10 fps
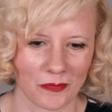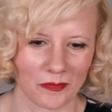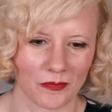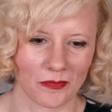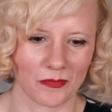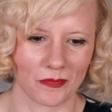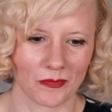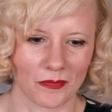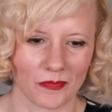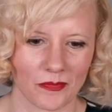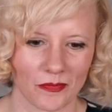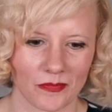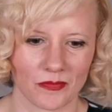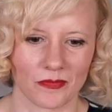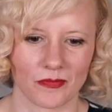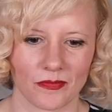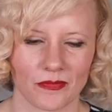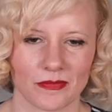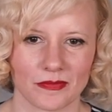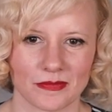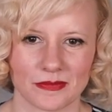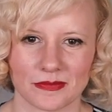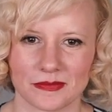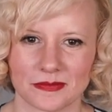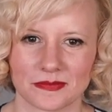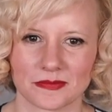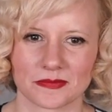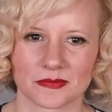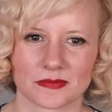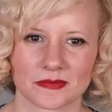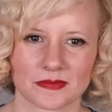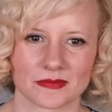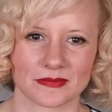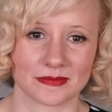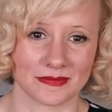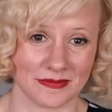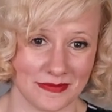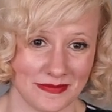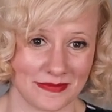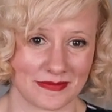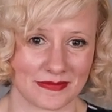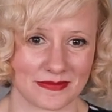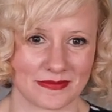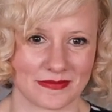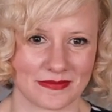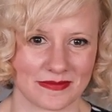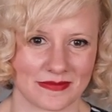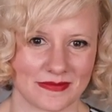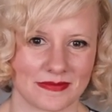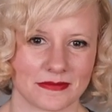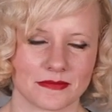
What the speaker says: (not speaking)